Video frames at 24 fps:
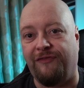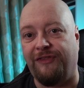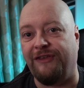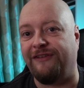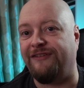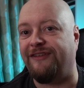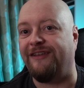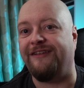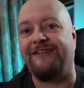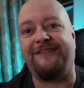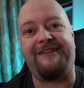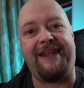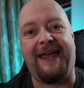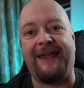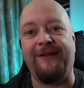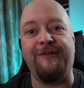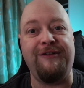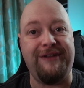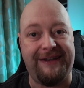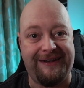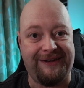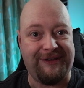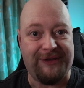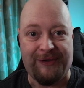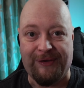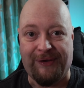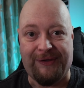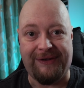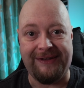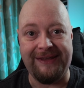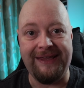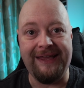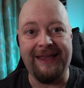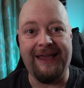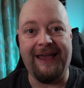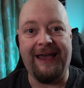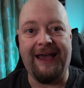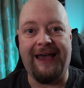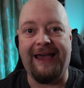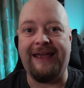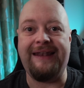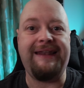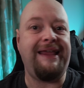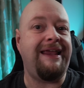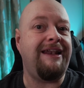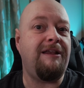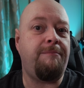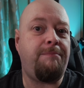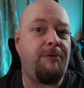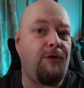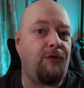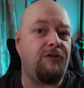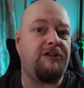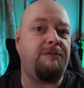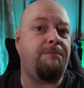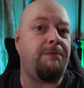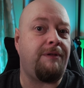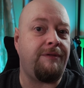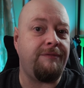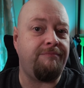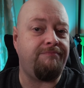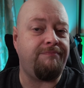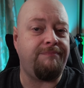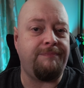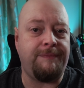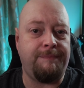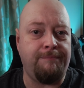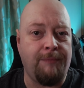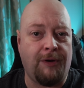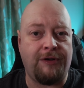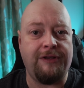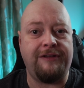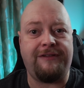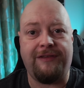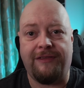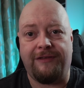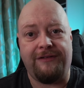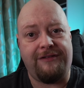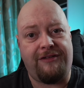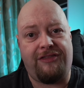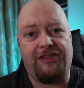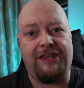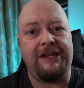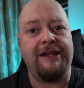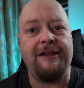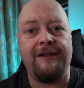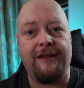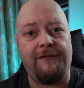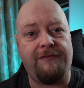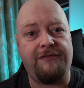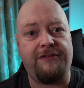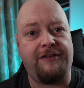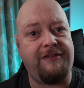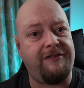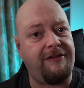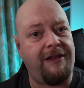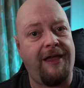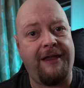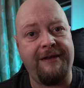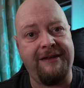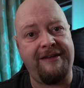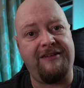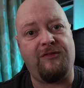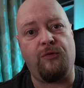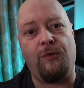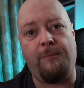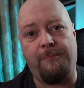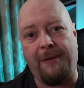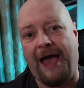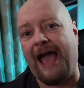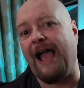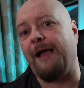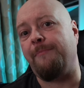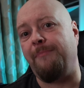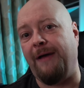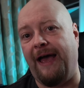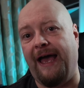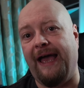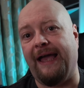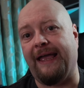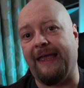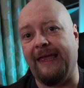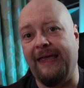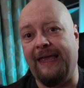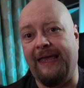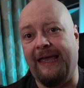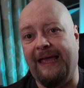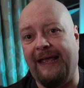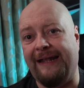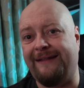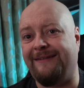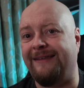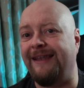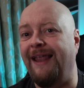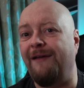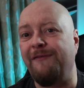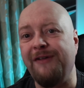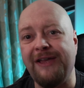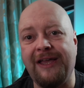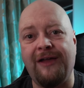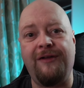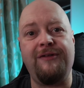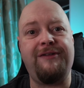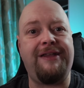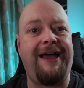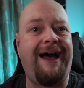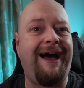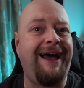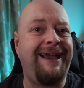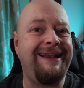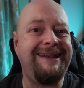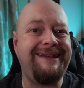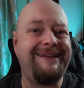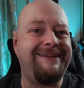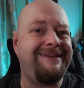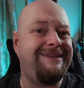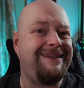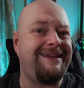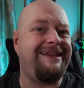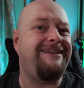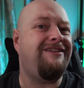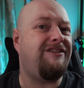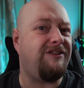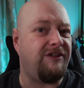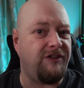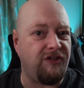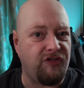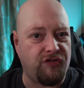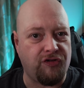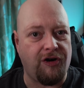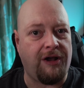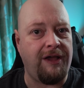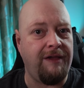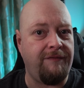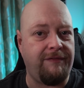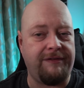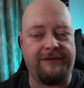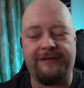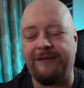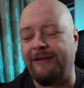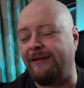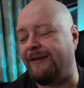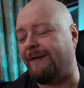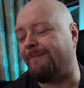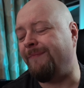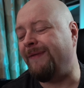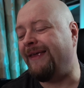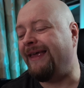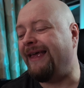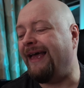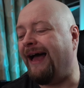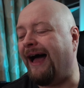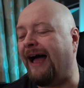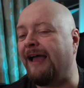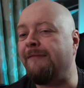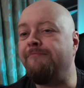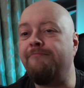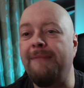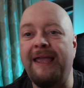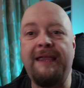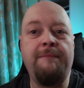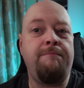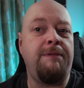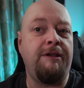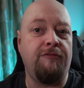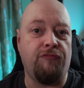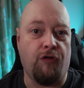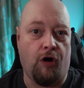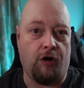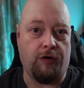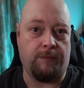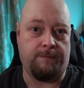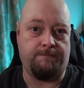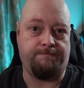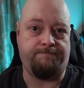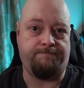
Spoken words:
this that sounded good. And in a portable monitor that's thin enough to slide into a backpack, it's never going to hide decent drivers. And look, I may be wrong,